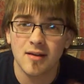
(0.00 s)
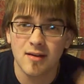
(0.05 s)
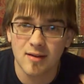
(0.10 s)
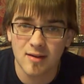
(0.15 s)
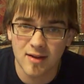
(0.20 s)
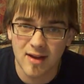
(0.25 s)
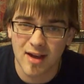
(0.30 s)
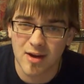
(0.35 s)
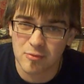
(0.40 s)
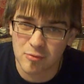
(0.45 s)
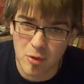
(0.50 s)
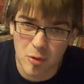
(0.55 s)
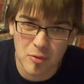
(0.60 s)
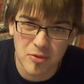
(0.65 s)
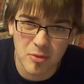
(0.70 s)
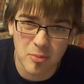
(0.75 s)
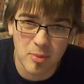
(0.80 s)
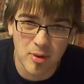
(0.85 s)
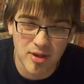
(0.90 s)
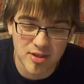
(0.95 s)
kind of roll with
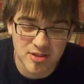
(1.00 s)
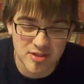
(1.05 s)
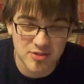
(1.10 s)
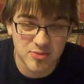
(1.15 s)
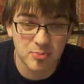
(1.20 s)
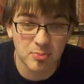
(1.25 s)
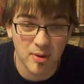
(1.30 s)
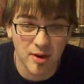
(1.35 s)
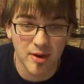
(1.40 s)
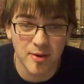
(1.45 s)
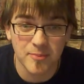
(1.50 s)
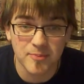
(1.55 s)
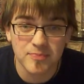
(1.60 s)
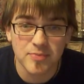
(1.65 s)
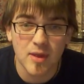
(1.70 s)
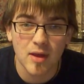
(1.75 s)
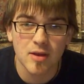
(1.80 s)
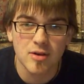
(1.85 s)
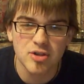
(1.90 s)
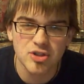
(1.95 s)
the punches. But
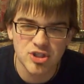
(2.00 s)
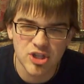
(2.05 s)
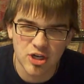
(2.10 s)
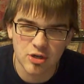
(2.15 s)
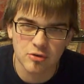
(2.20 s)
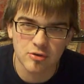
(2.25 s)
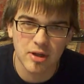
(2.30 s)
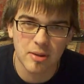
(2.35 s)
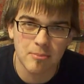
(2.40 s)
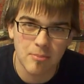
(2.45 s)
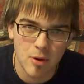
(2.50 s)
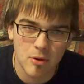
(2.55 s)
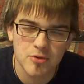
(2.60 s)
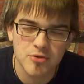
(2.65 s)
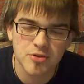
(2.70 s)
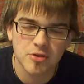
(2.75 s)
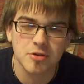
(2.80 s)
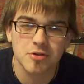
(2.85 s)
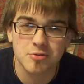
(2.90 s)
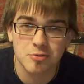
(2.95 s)
generally,
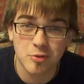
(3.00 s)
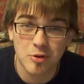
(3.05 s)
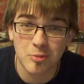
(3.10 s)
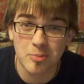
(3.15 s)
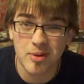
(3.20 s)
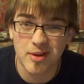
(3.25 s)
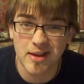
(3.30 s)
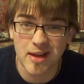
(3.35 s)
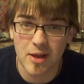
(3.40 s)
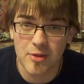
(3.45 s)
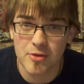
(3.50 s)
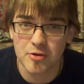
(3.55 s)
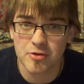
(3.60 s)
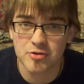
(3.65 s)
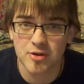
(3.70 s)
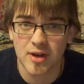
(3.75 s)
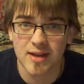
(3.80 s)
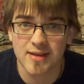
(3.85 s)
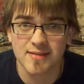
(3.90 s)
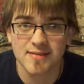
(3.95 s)
most girls will pick out their
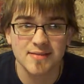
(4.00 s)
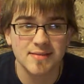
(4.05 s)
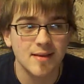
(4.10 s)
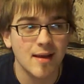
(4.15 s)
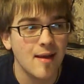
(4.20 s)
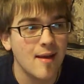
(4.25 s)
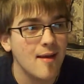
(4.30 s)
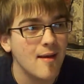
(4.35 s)
dress